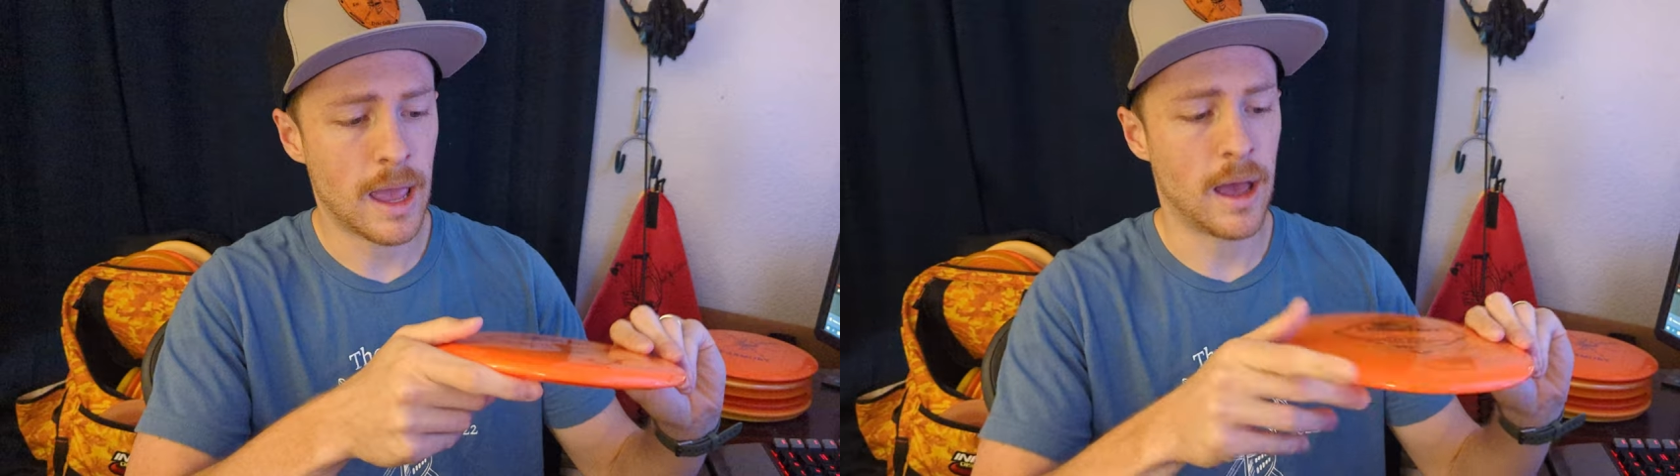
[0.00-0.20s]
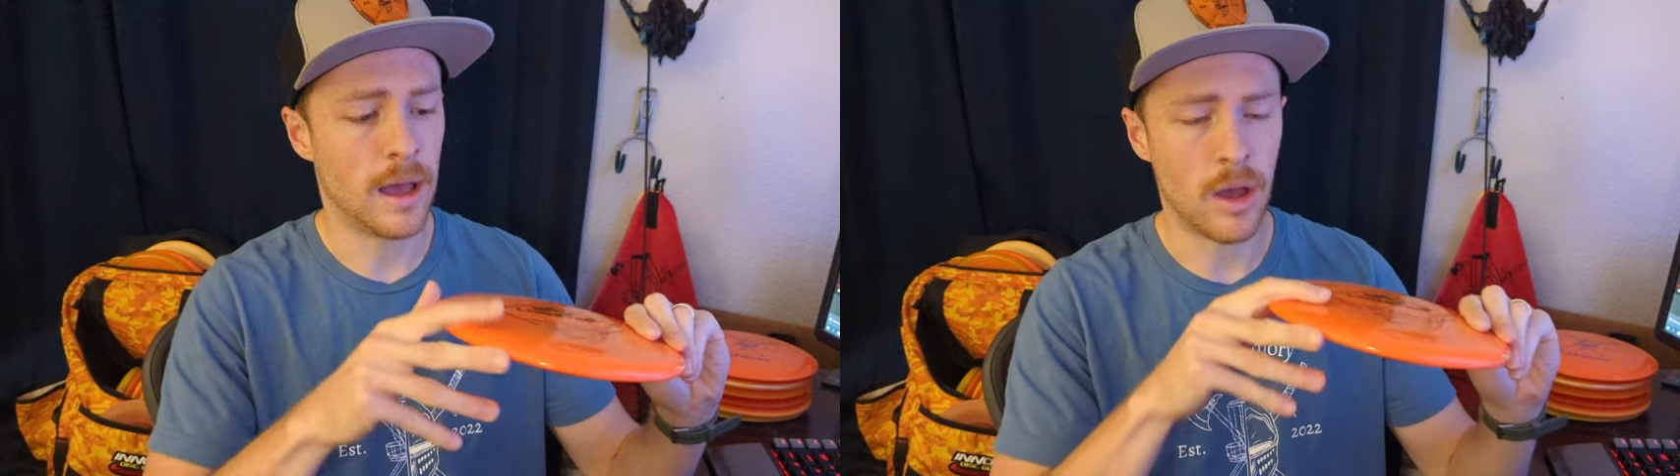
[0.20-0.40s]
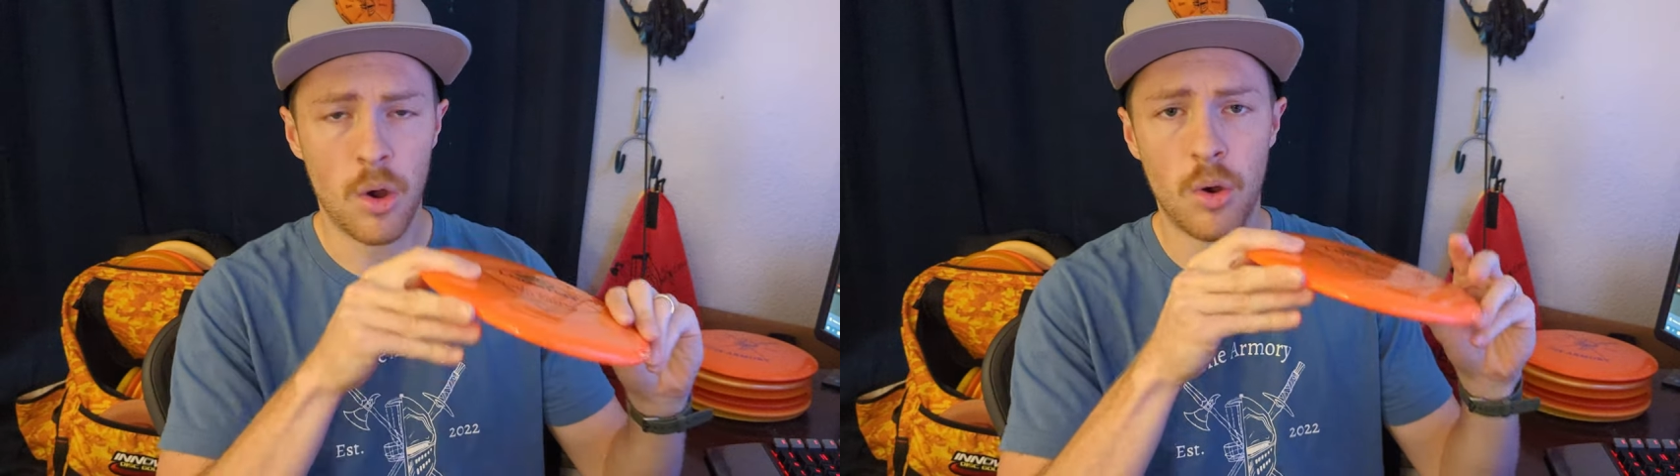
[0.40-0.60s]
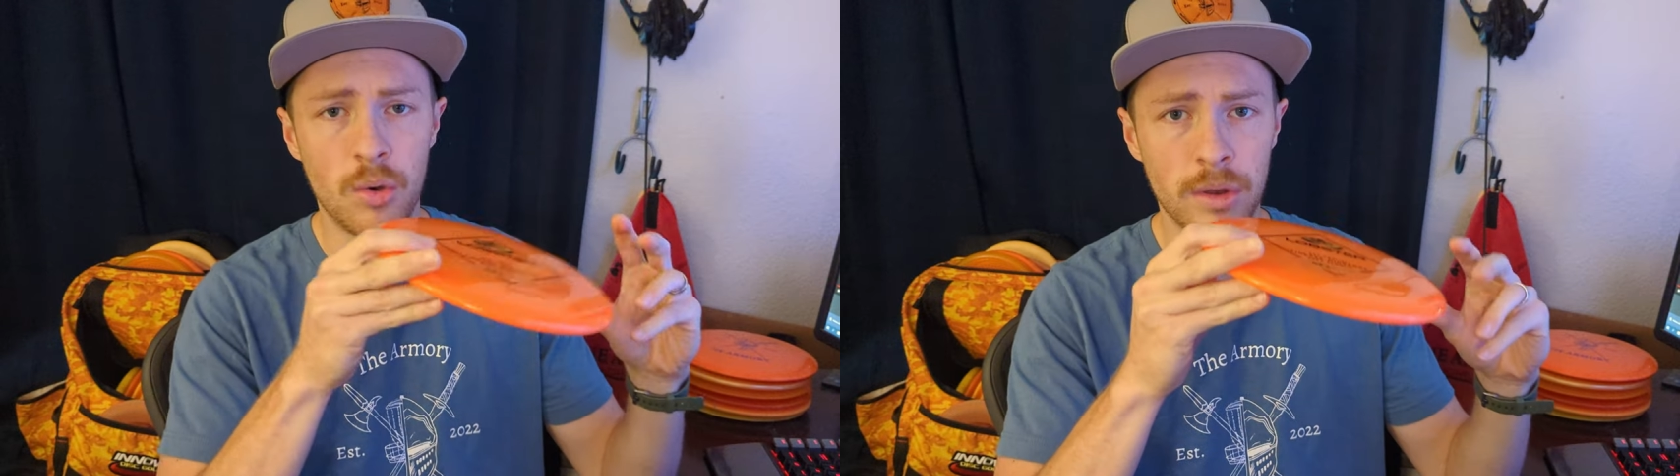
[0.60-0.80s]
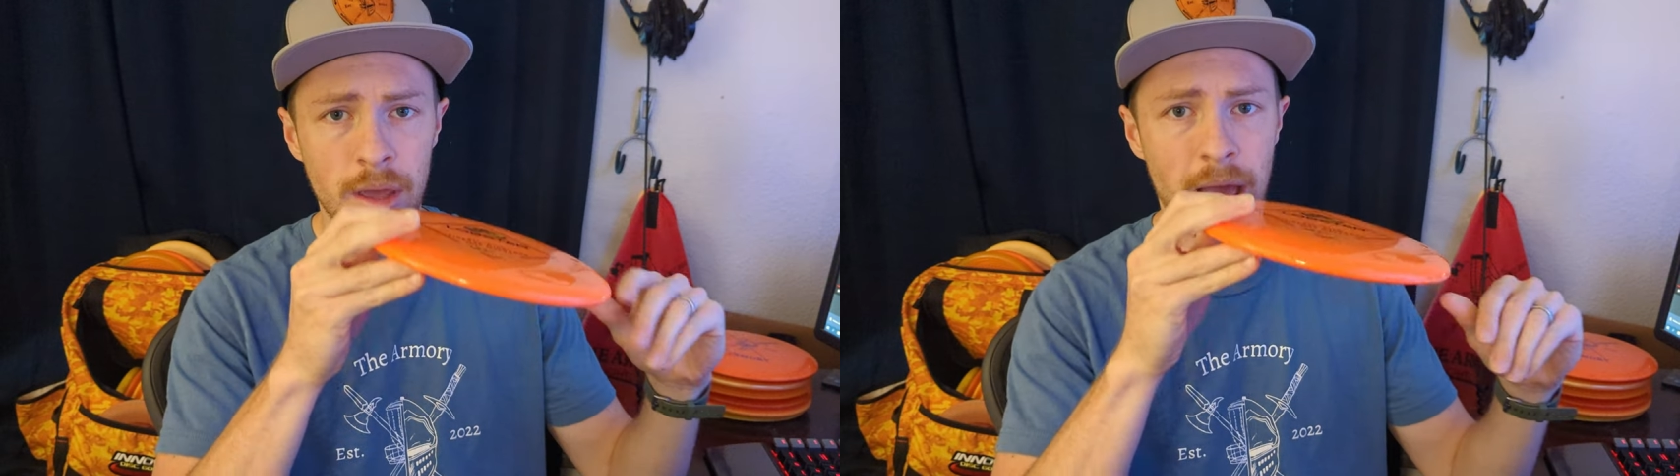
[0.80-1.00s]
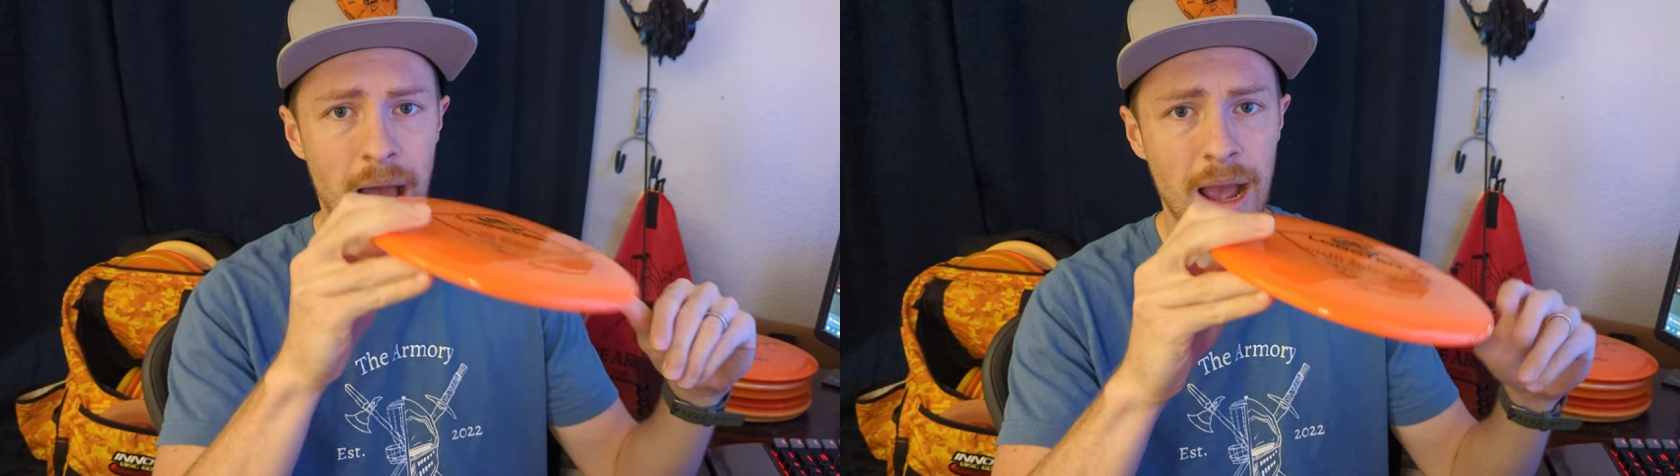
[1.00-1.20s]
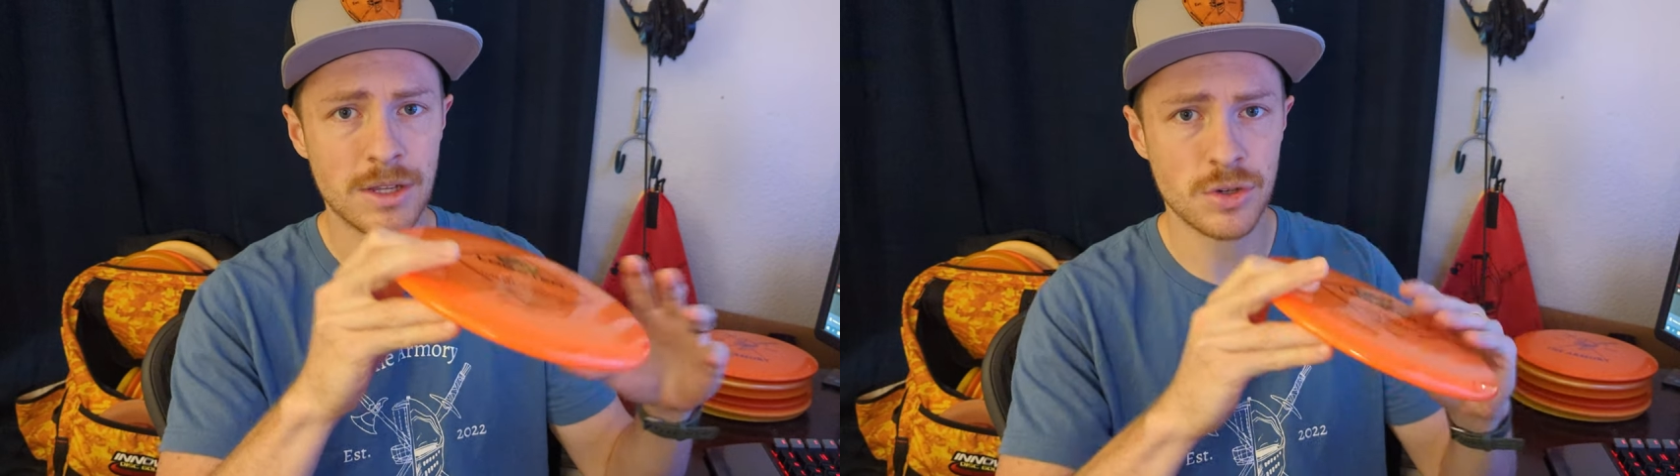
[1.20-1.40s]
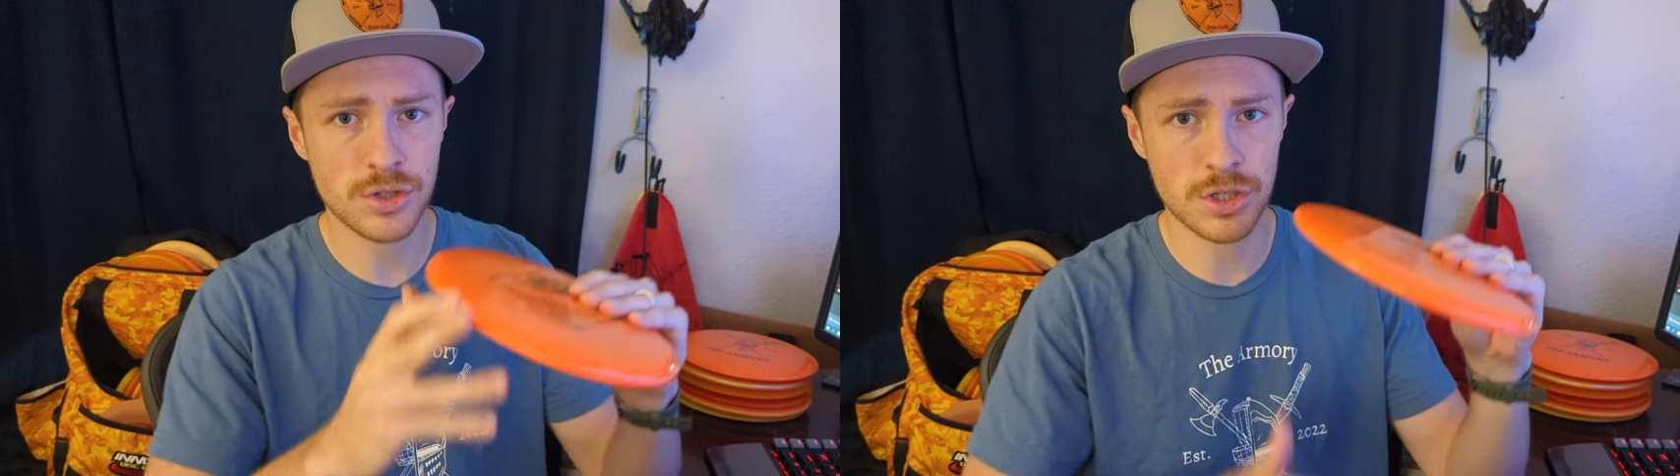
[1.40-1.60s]
Uh, hold
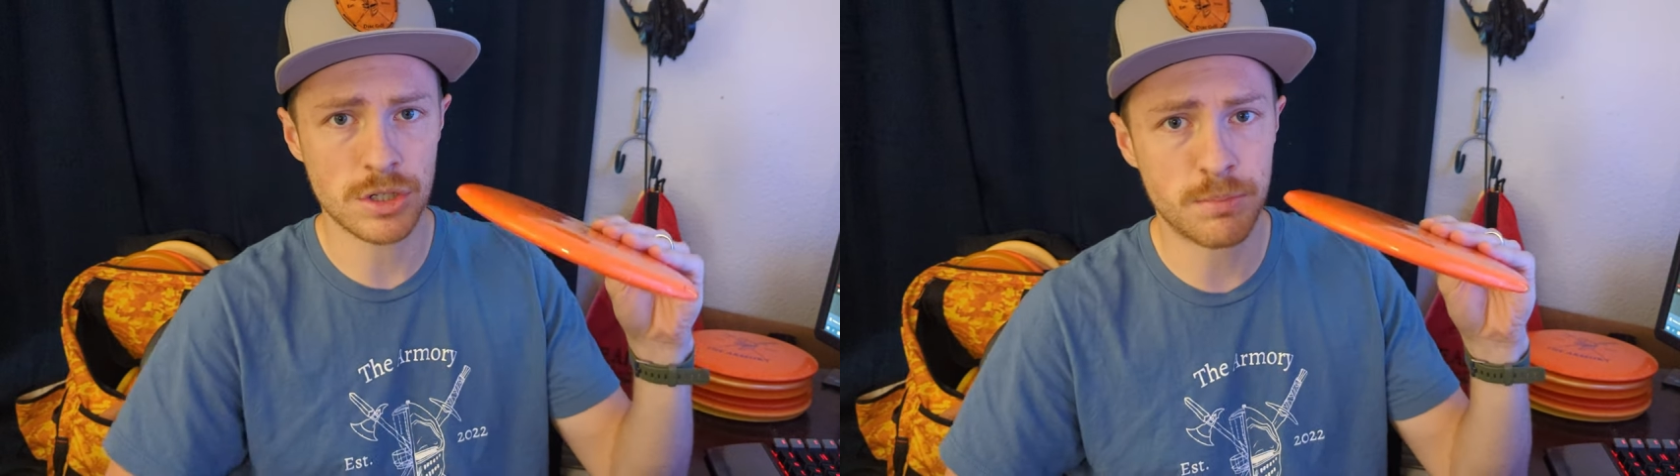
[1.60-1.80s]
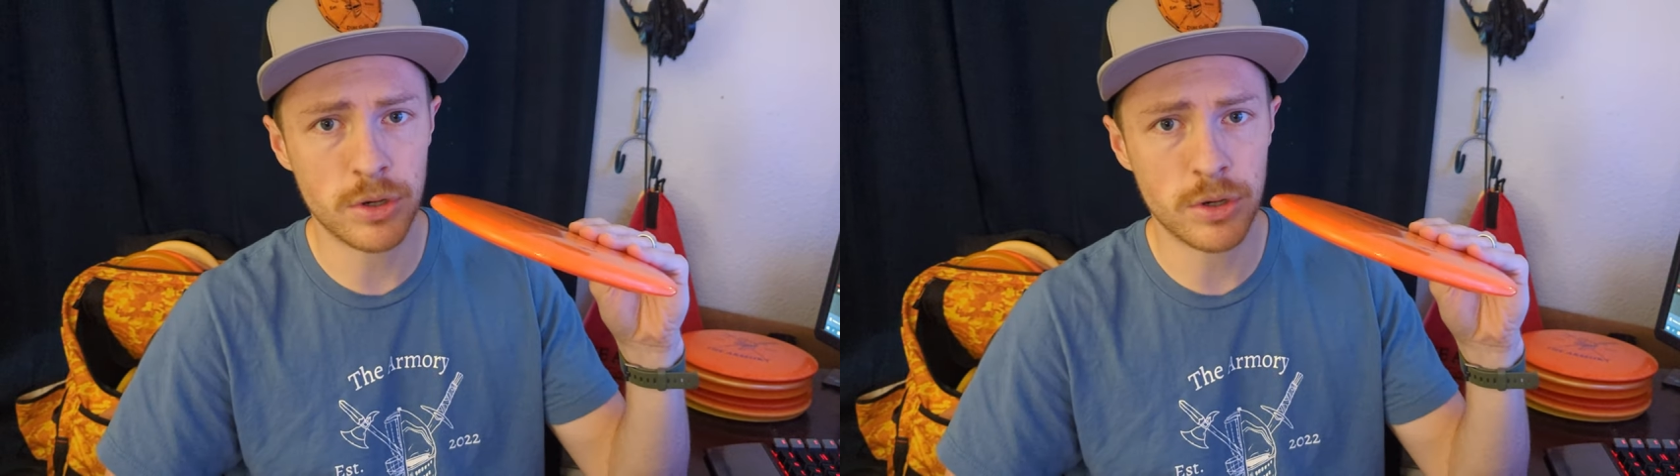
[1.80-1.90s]
hyzers and just